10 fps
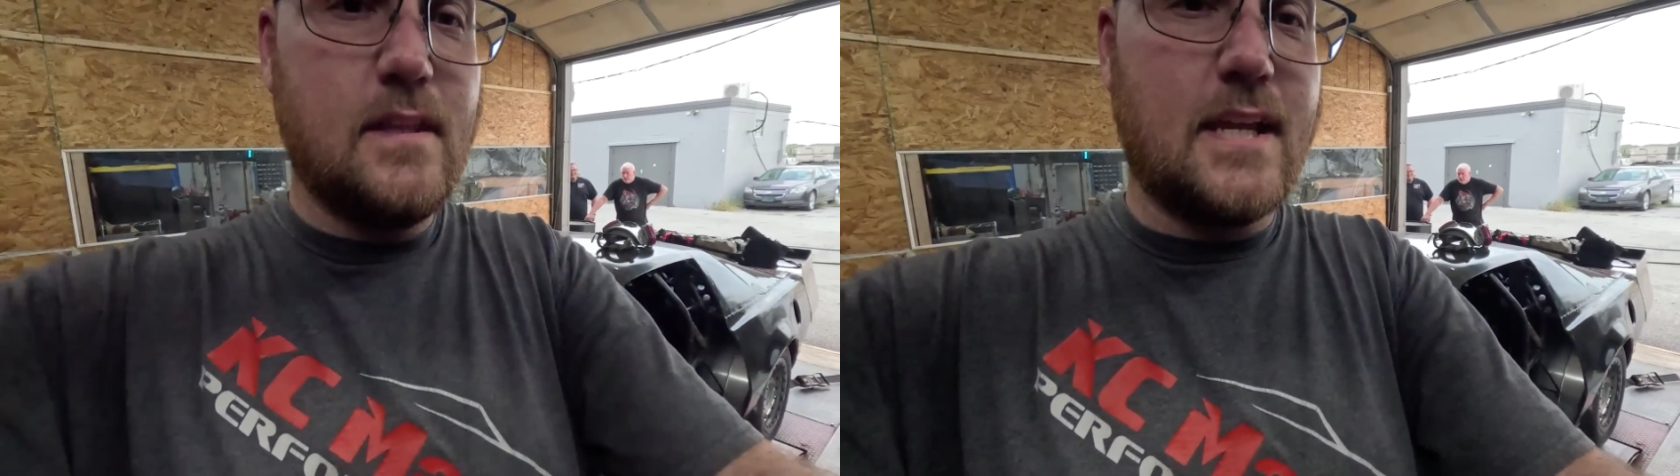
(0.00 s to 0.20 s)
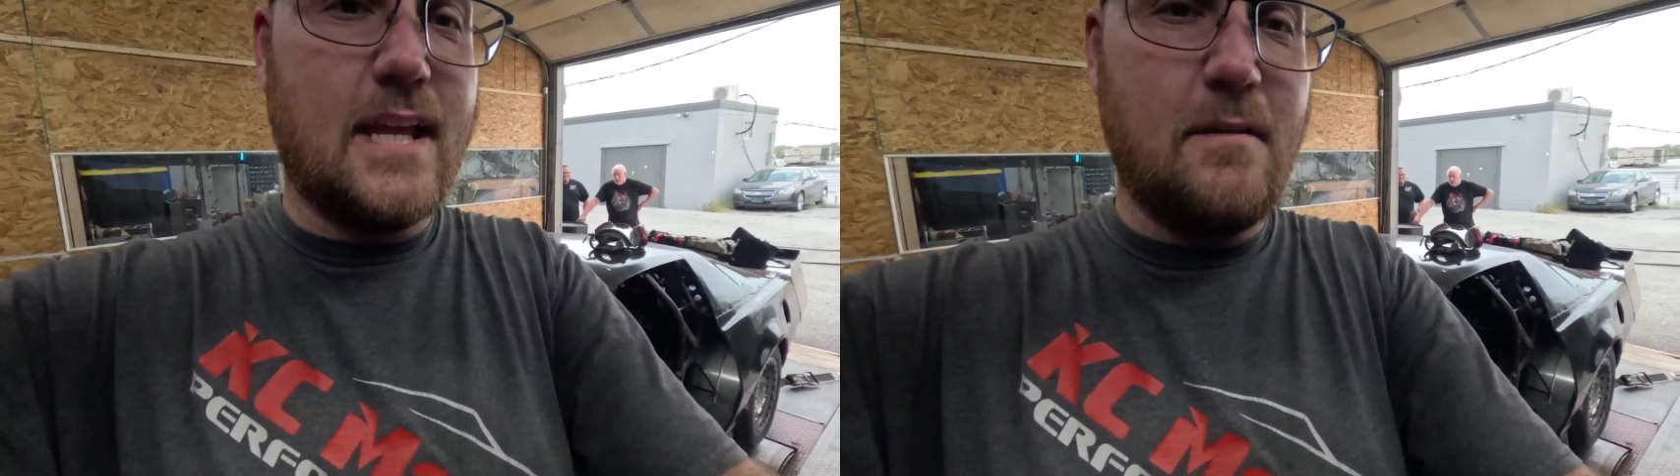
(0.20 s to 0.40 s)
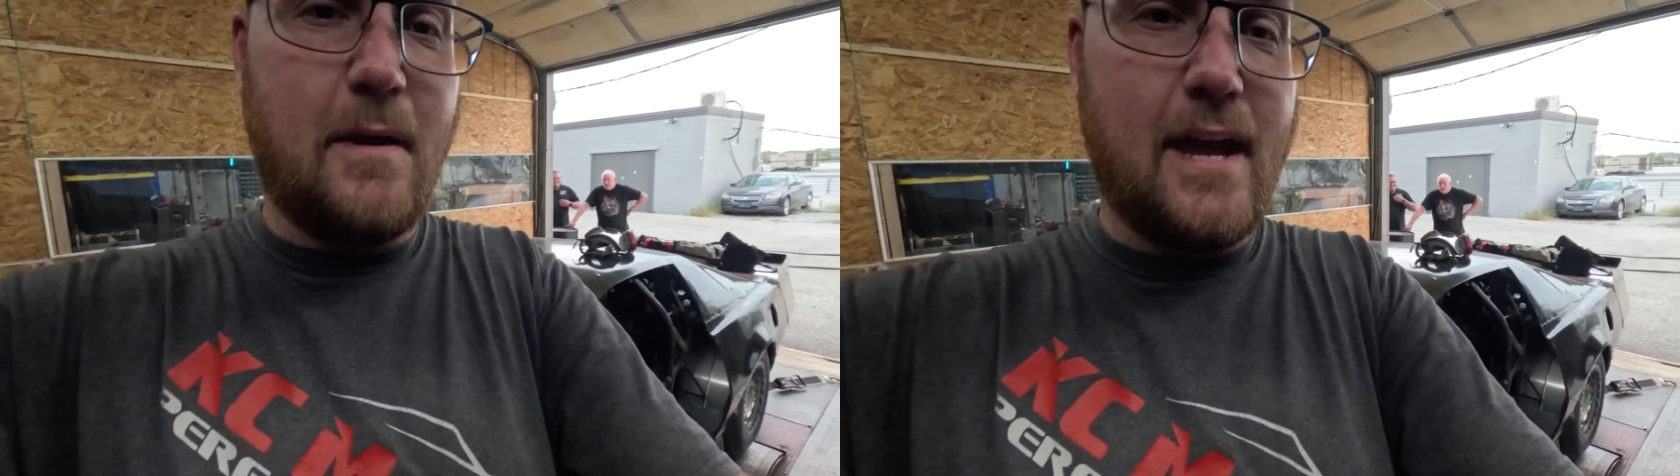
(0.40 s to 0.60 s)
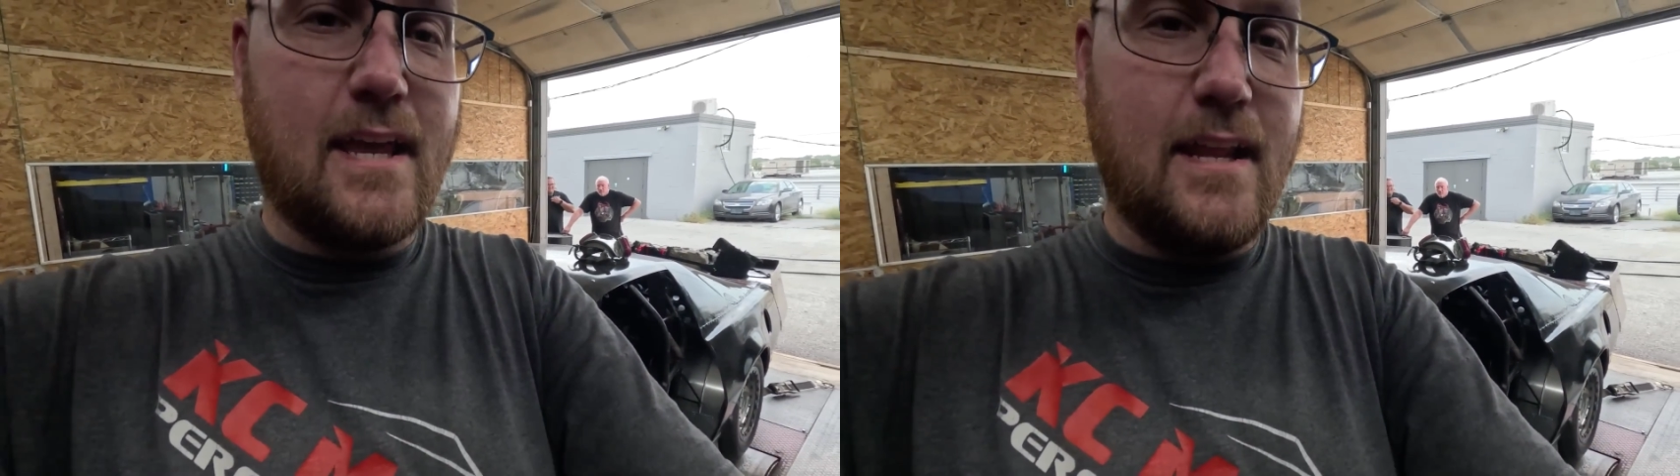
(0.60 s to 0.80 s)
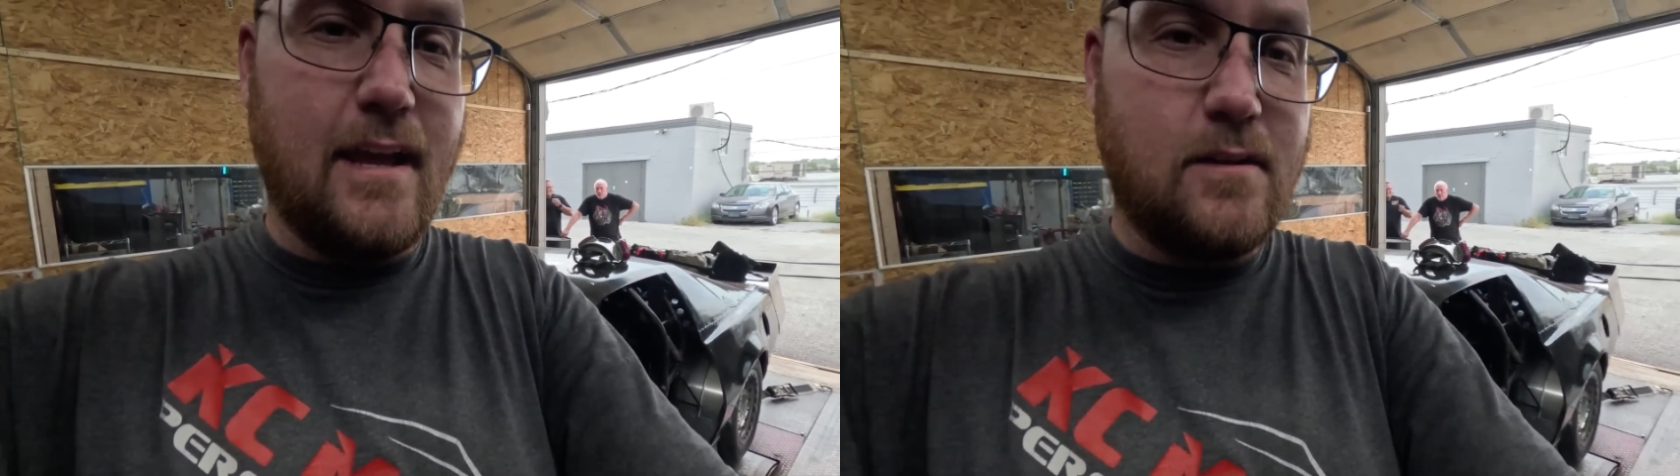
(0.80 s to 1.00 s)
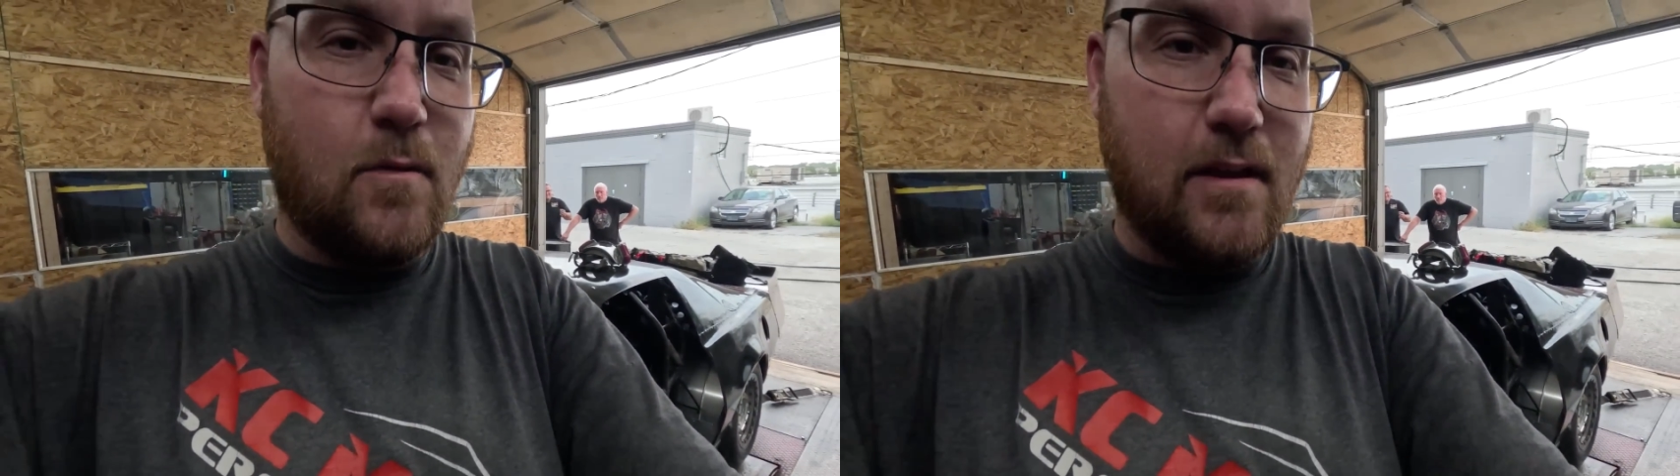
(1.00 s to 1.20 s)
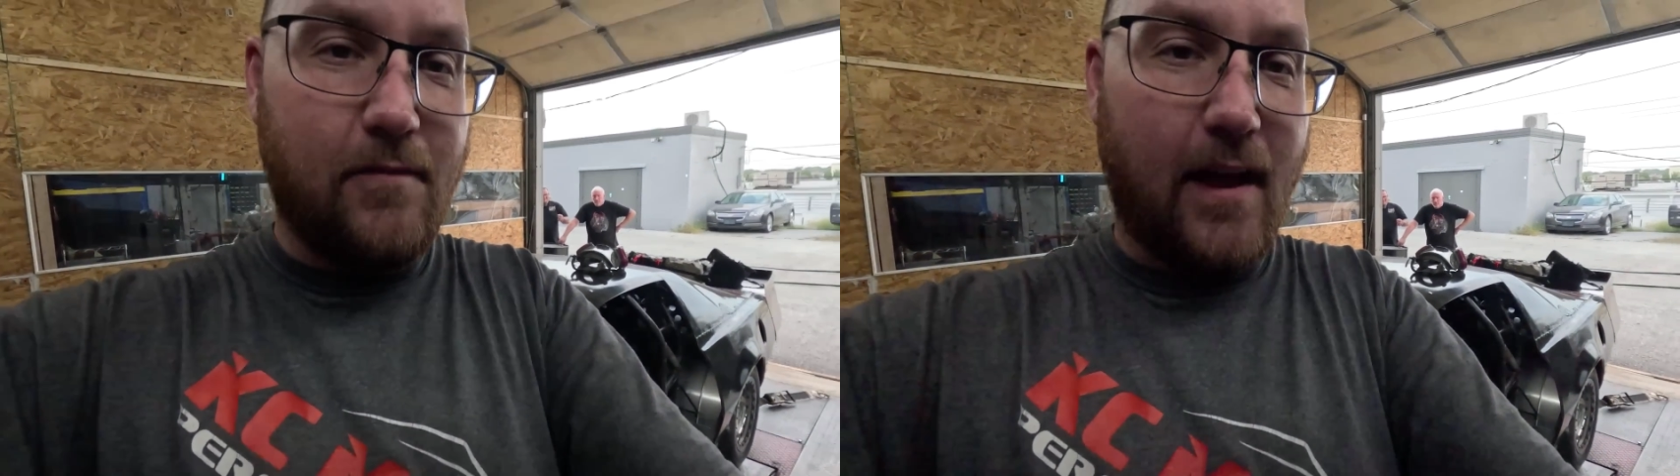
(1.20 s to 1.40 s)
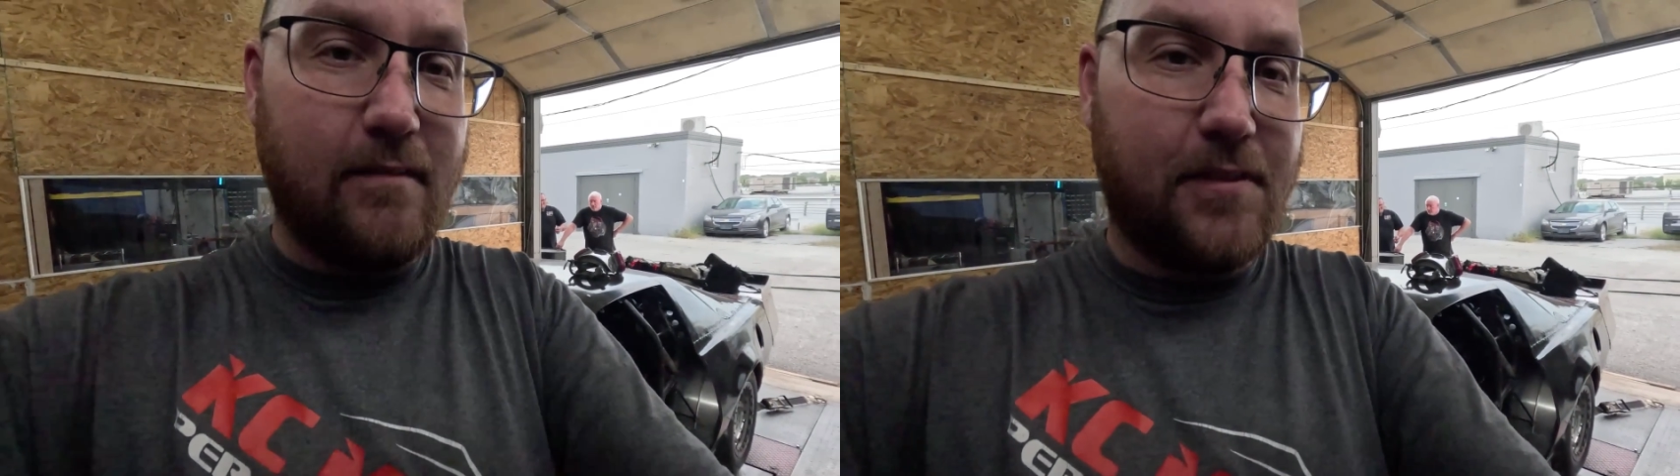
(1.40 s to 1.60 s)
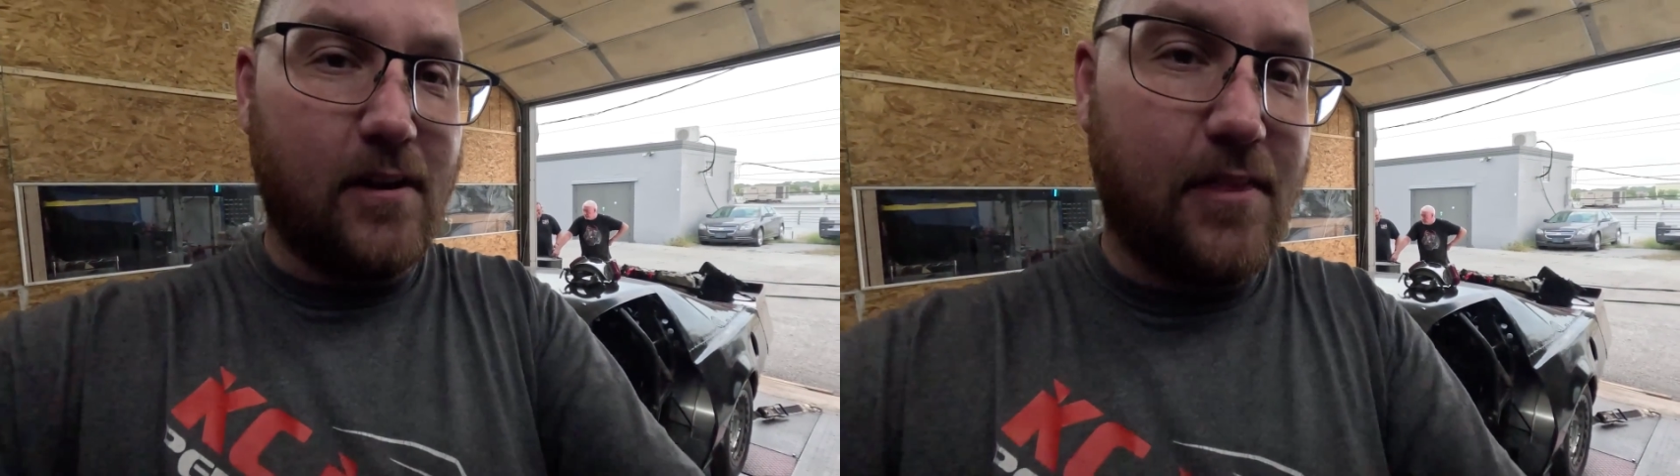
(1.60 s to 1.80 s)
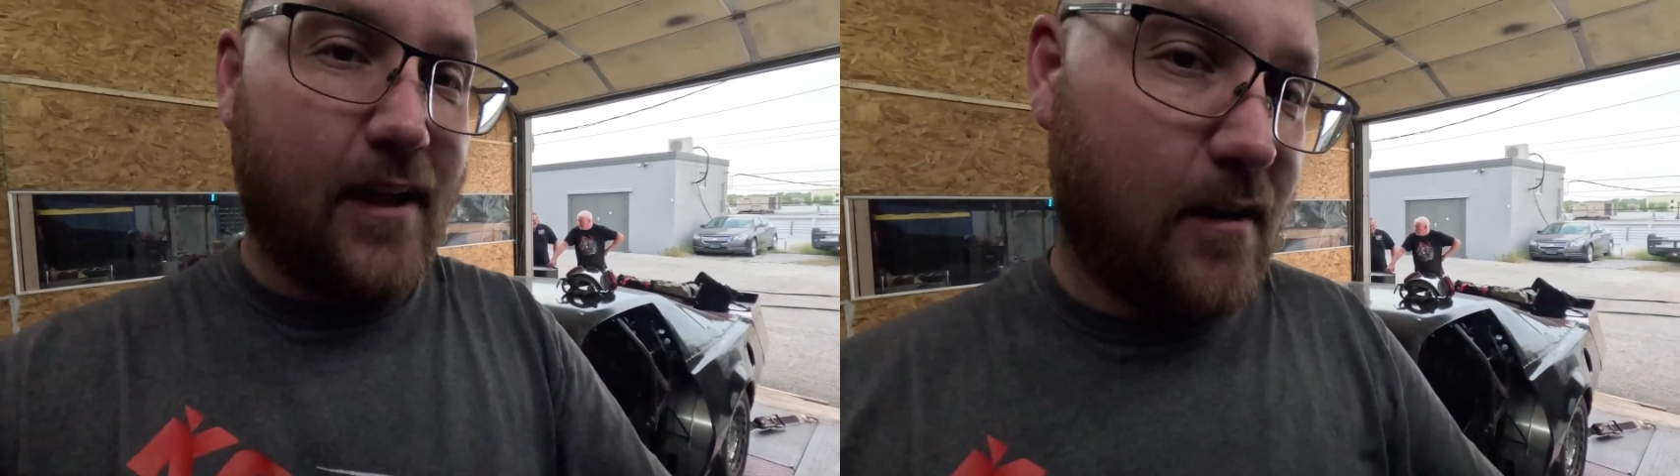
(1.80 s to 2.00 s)
to get it back in that 25 to
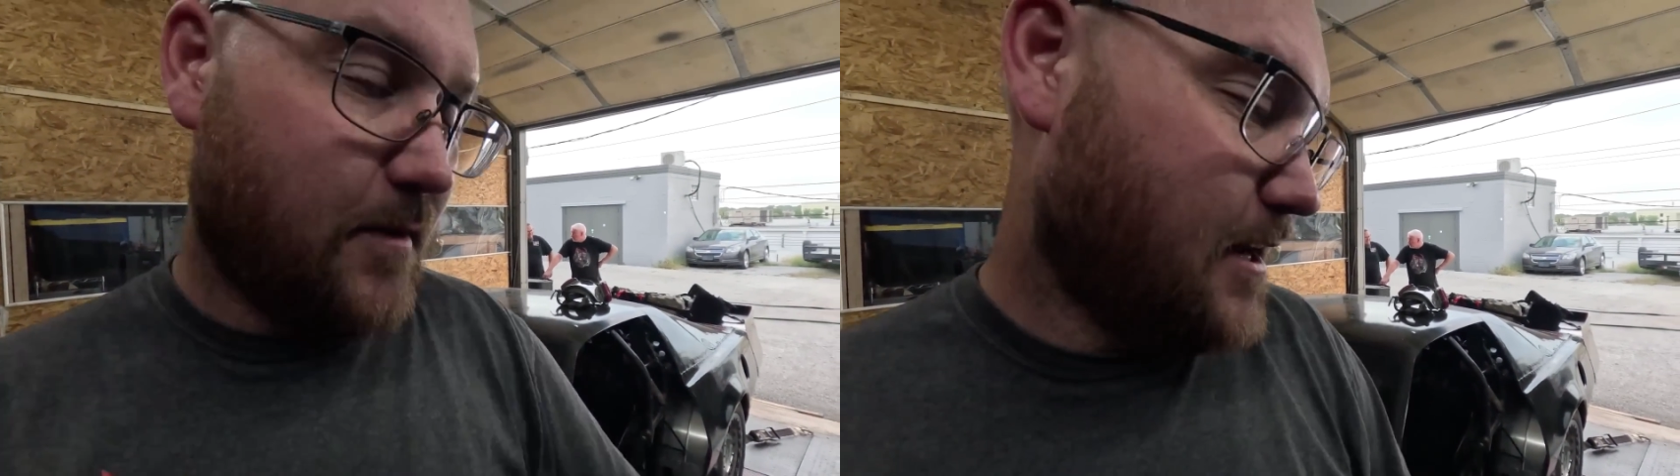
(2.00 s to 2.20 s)
30 thou